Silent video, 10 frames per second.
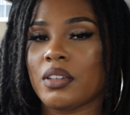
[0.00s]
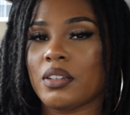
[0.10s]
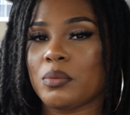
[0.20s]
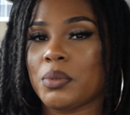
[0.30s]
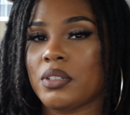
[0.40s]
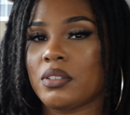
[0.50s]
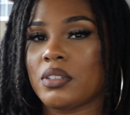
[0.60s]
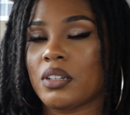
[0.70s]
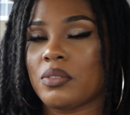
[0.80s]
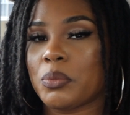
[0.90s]
it'll be
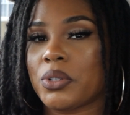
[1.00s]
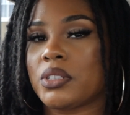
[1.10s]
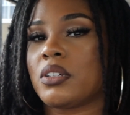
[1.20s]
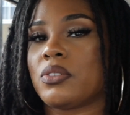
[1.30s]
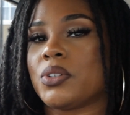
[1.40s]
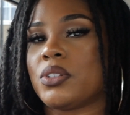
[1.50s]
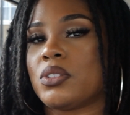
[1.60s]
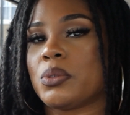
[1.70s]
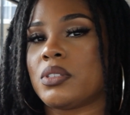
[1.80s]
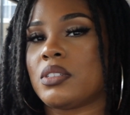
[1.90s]
more tough for
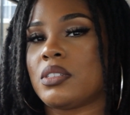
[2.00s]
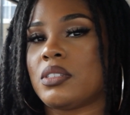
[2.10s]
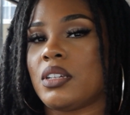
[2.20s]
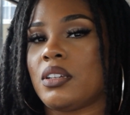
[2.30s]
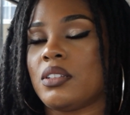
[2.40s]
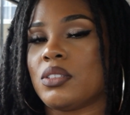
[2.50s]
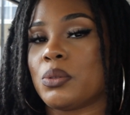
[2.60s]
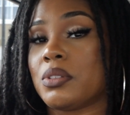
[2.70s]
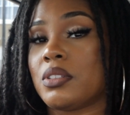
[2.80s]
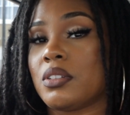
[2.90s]
your twist to stay
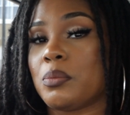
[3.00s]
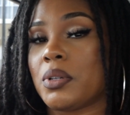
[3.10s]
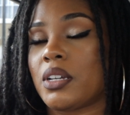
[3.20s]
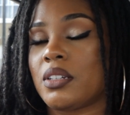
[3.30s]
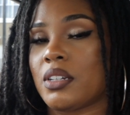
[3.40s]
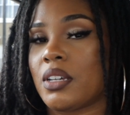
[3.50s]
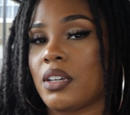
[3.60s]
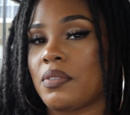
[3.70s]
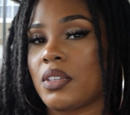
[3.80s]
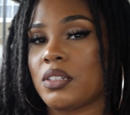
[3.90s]
twisted, but I did not
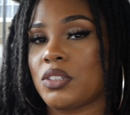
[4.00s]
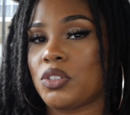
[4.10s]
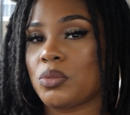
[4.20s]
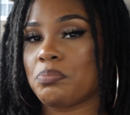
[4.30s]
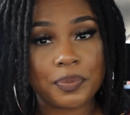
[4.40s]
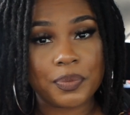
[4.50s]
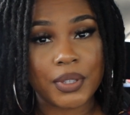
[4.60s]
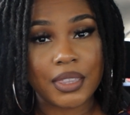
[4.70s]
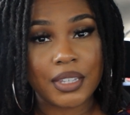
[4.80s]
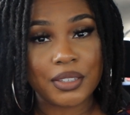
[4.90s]
have that issue.
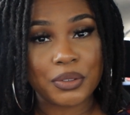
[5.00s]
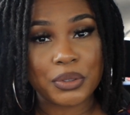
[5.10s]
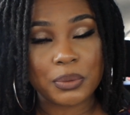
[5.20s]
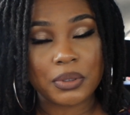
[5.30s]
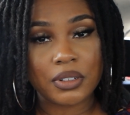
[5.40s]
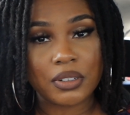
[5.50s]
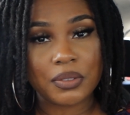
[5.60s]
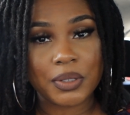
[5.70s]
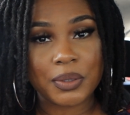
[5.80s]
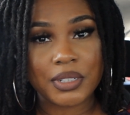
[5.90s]
I think those were all
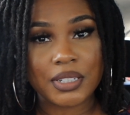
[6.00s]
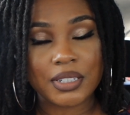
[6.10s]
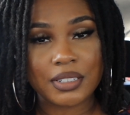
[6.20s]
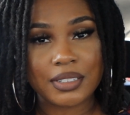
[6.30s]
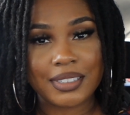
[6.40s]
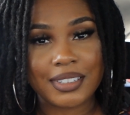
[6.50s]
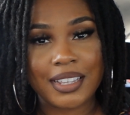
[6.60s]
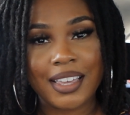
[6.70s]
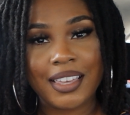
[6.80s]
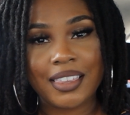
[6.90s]
of the questions.
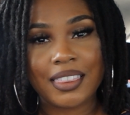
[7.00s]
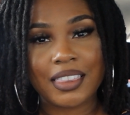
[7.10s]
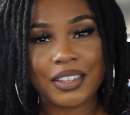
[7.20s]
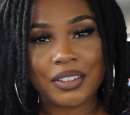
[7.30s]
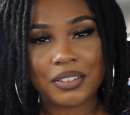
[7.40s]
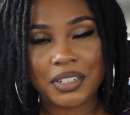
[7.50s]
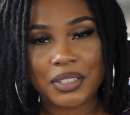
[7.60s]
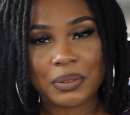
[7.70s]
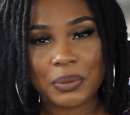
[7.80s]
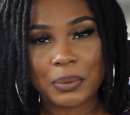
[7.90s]
Thank you
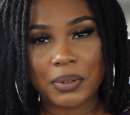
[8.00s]
guys for